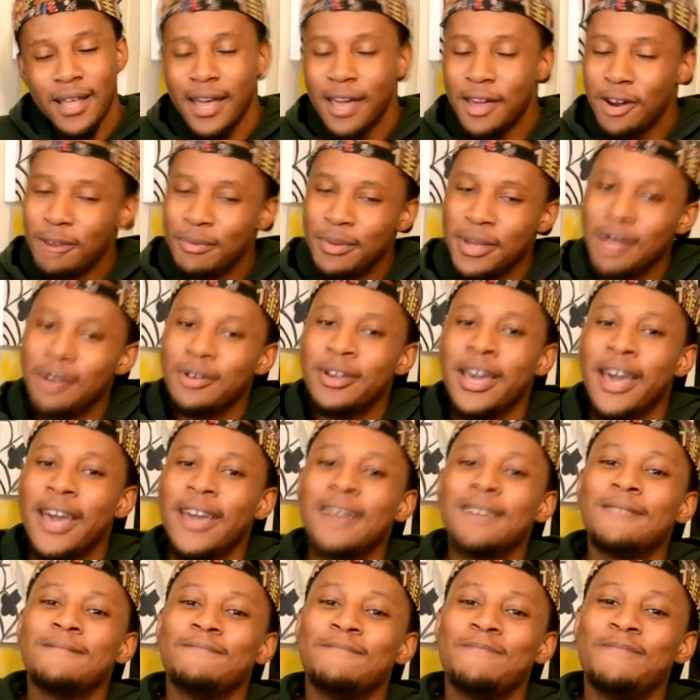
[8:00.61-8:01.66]
it'll be
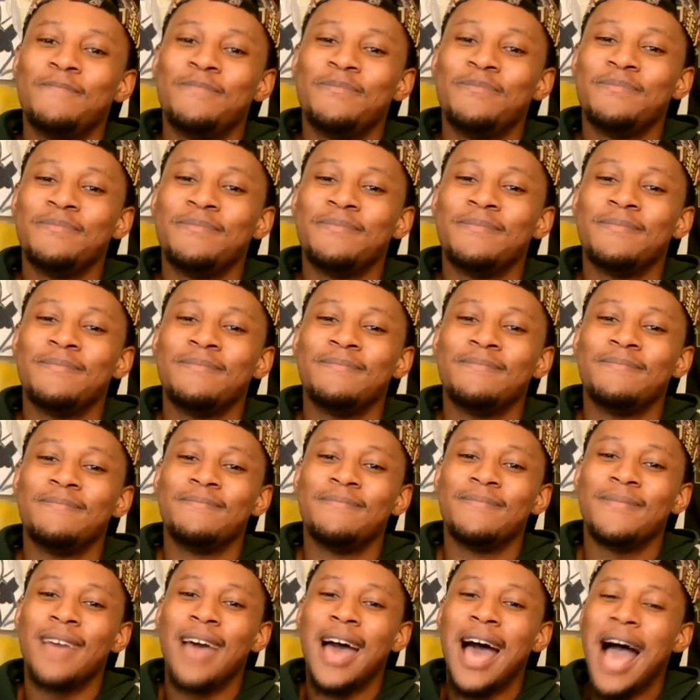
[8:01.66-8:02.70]
okay.
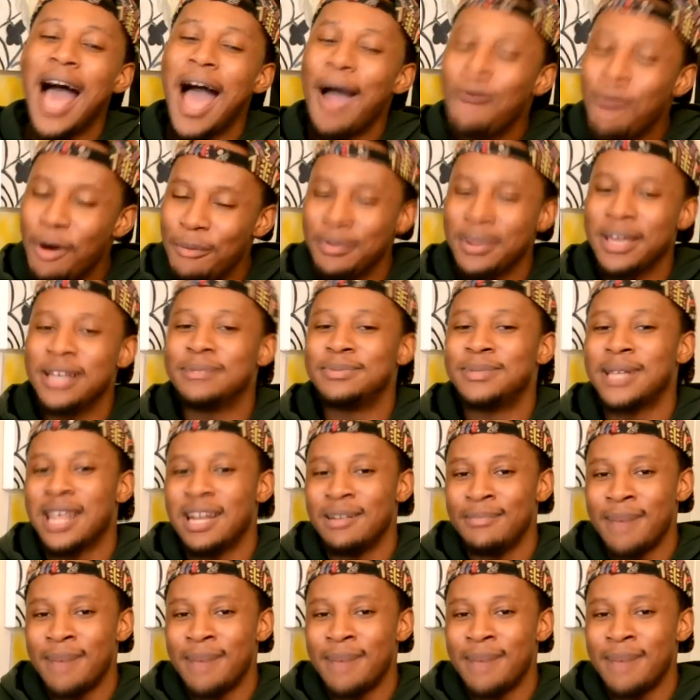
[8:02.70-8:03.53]
I won't be upset